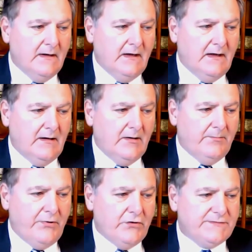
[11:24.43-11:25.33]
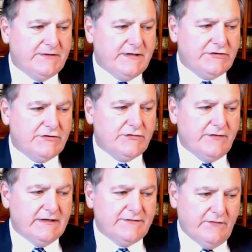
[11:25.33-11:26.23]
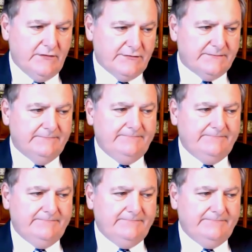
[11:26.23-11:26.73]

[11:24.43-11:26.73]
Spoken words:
Postpetition transfers.